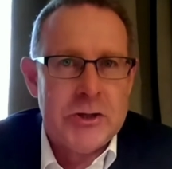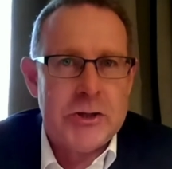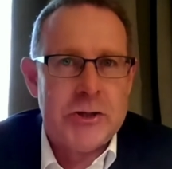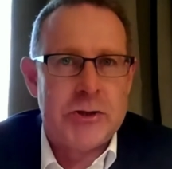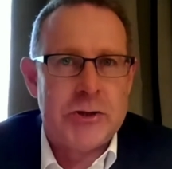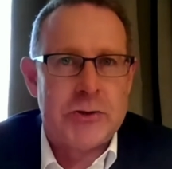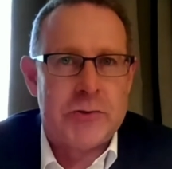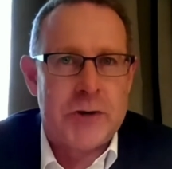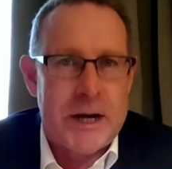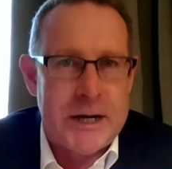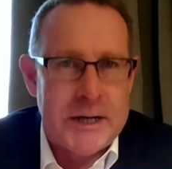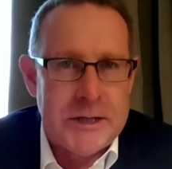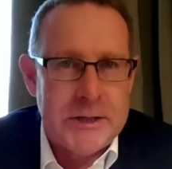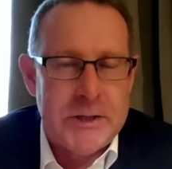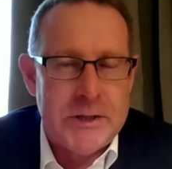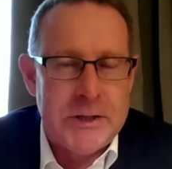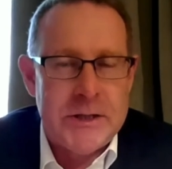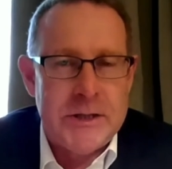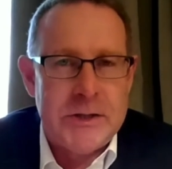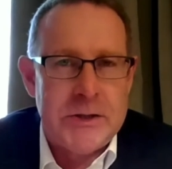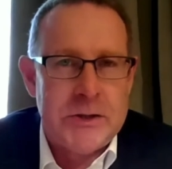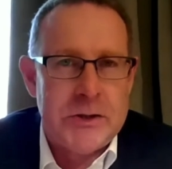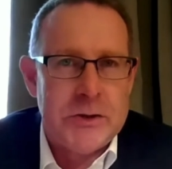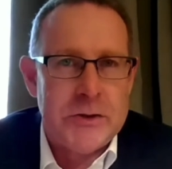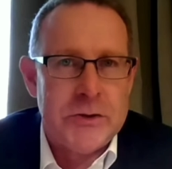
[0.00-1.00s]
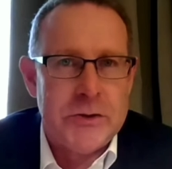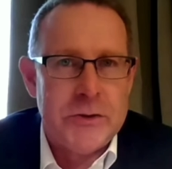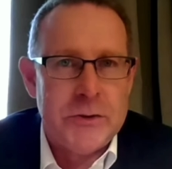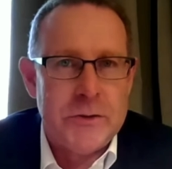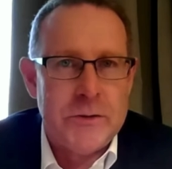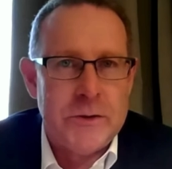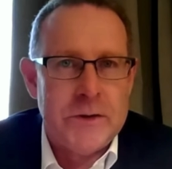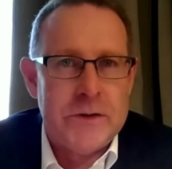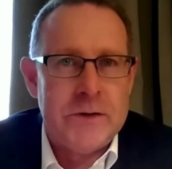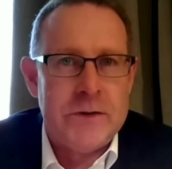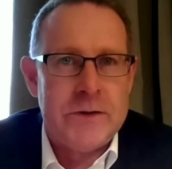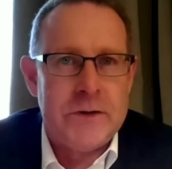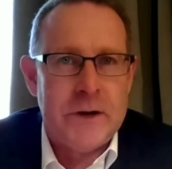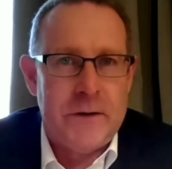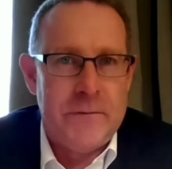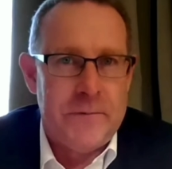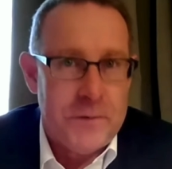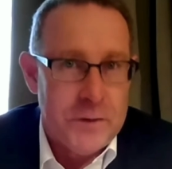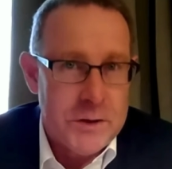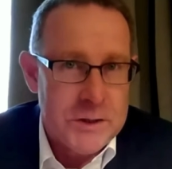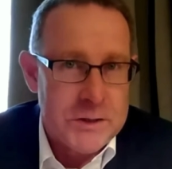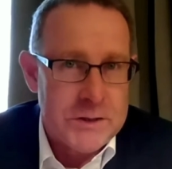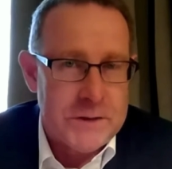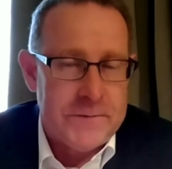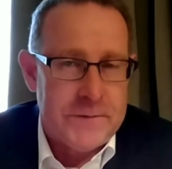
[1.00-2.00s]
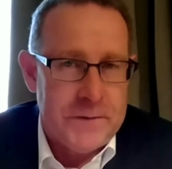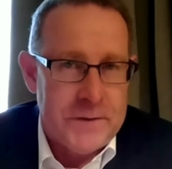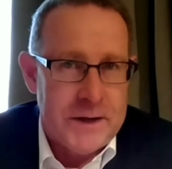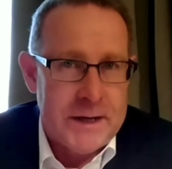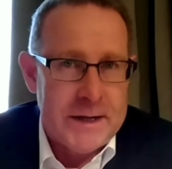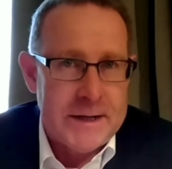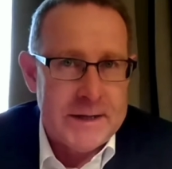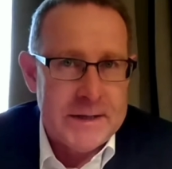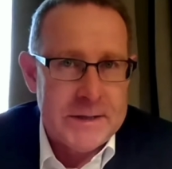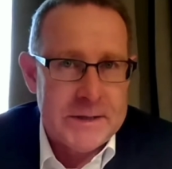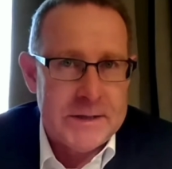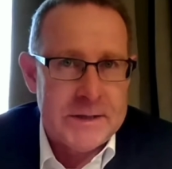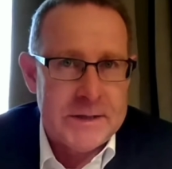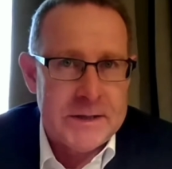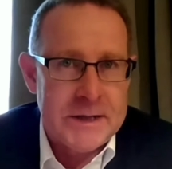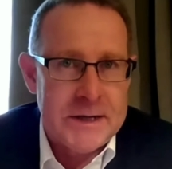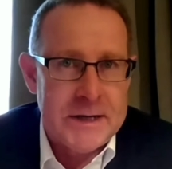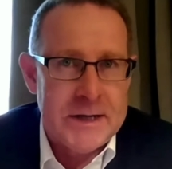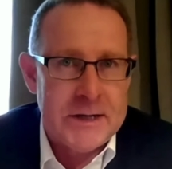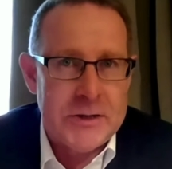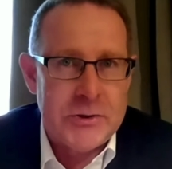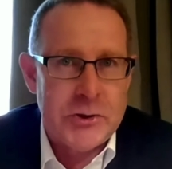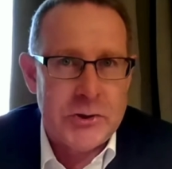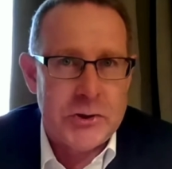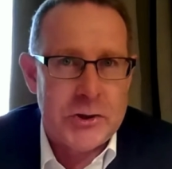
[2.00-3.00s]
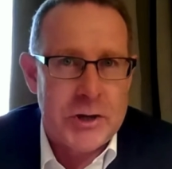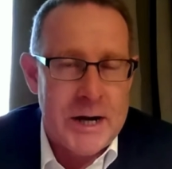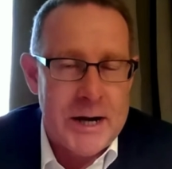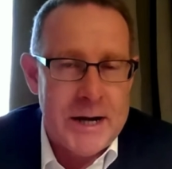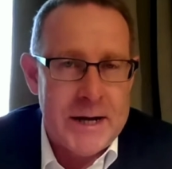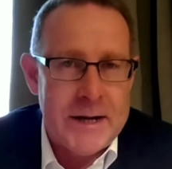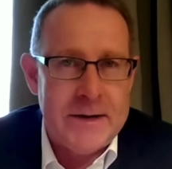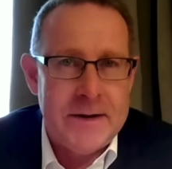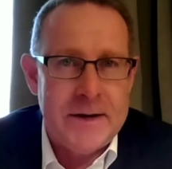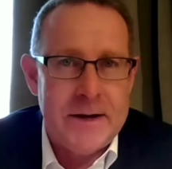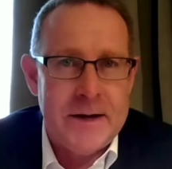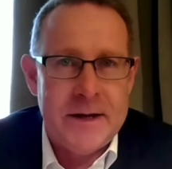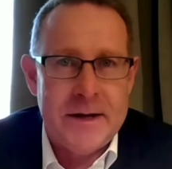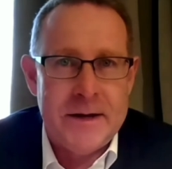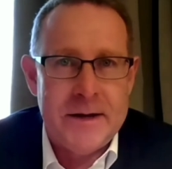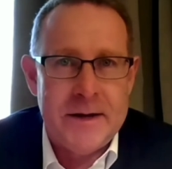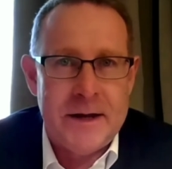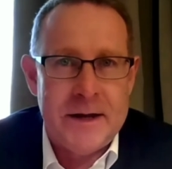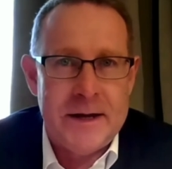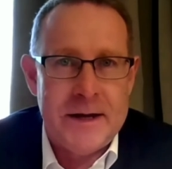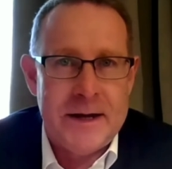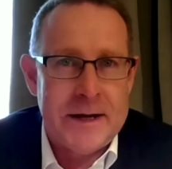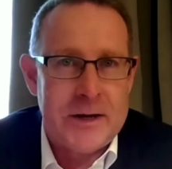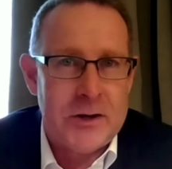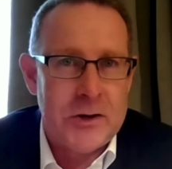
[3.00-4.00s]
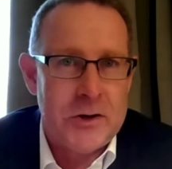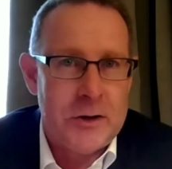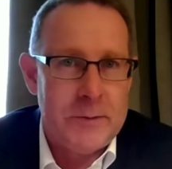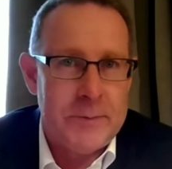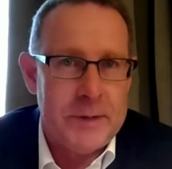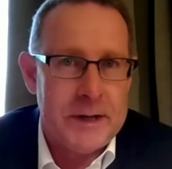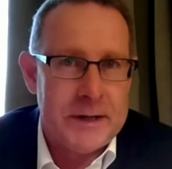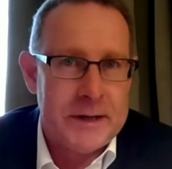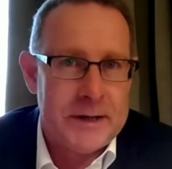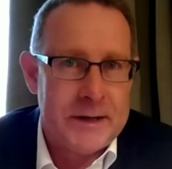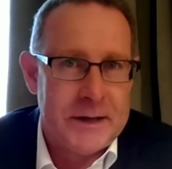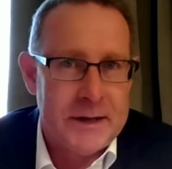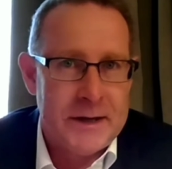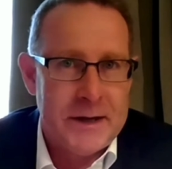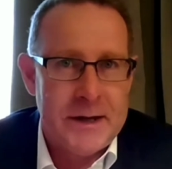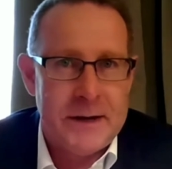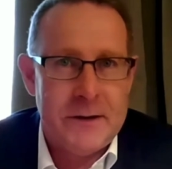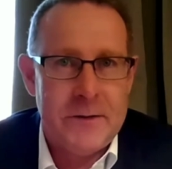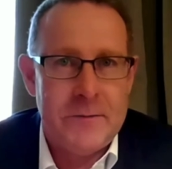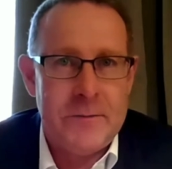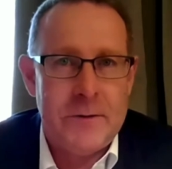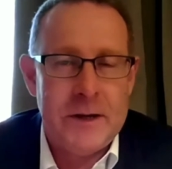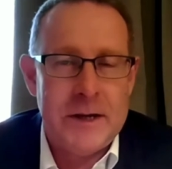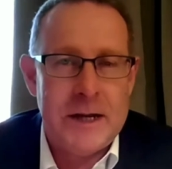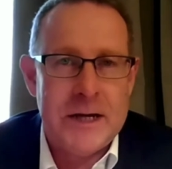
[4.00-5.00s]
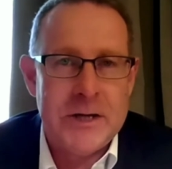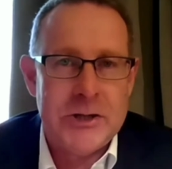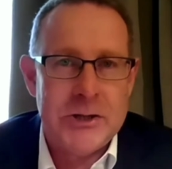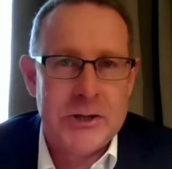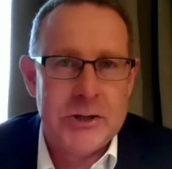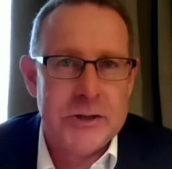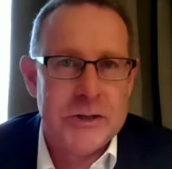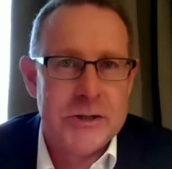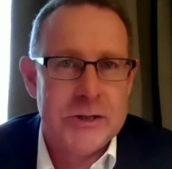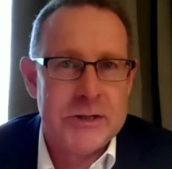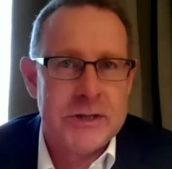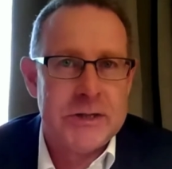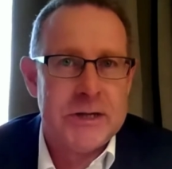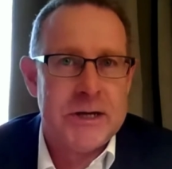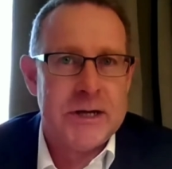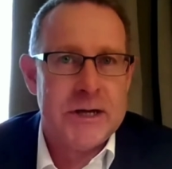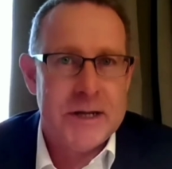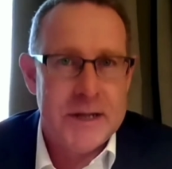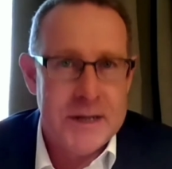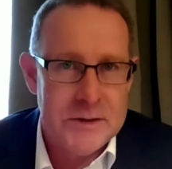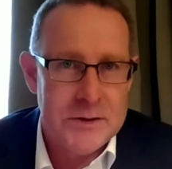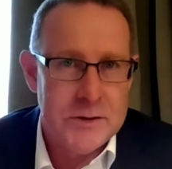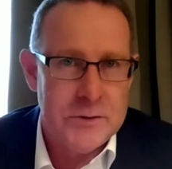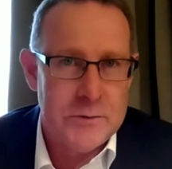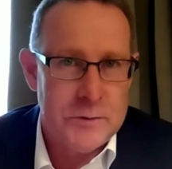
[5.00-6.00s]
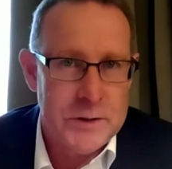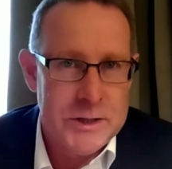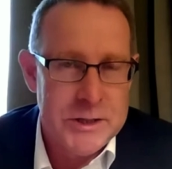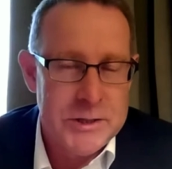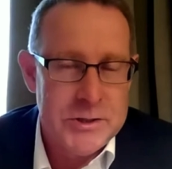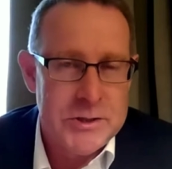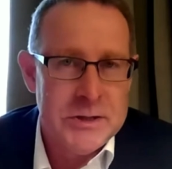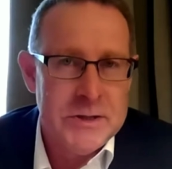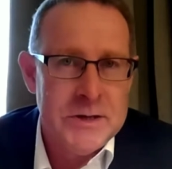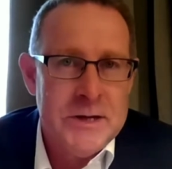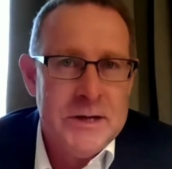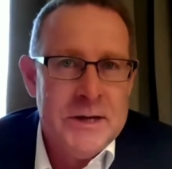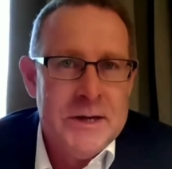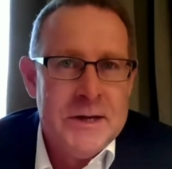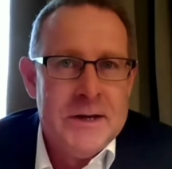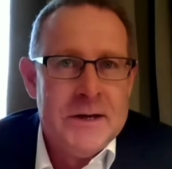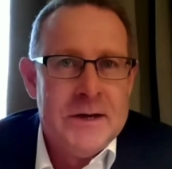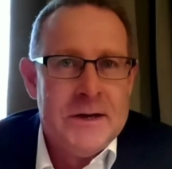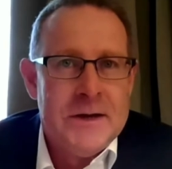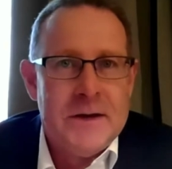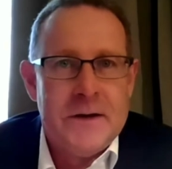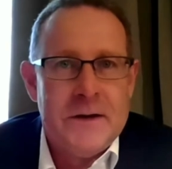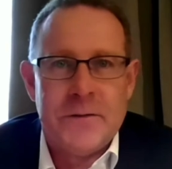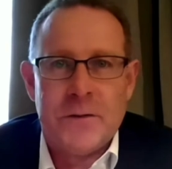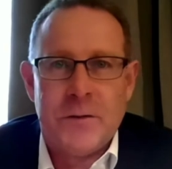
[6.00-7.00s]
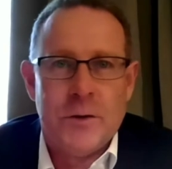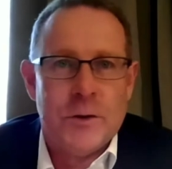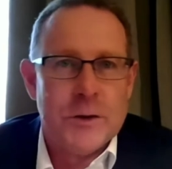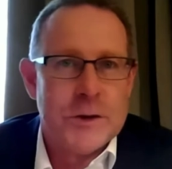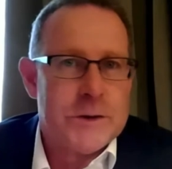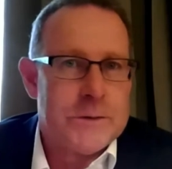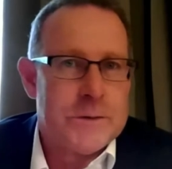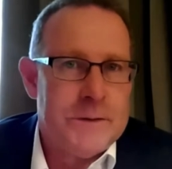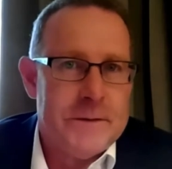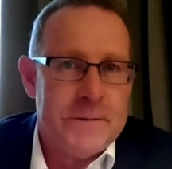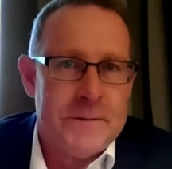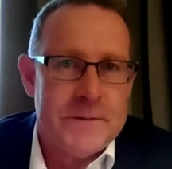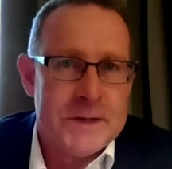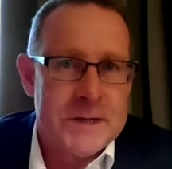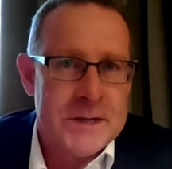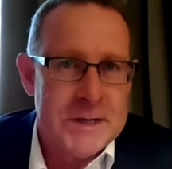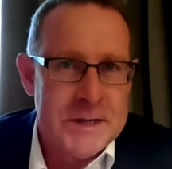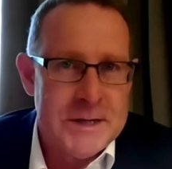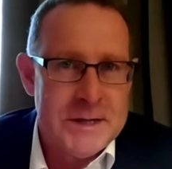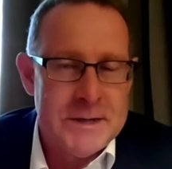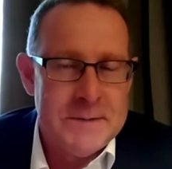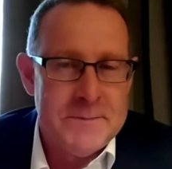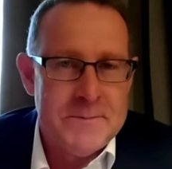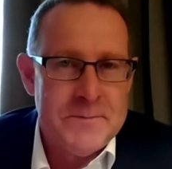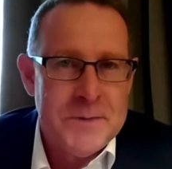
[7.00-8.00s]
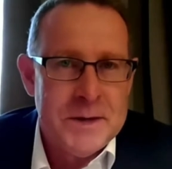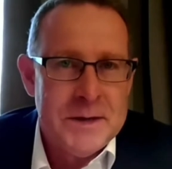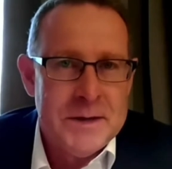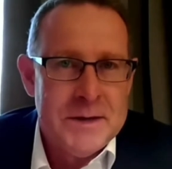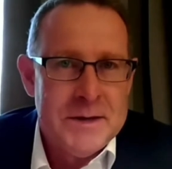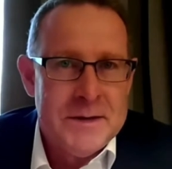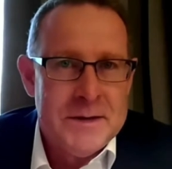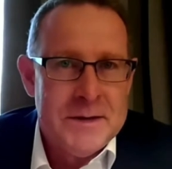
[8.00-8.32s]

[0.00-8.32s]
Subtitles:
strategy to diversify its trade and economic relations in the region. Of course, we've seen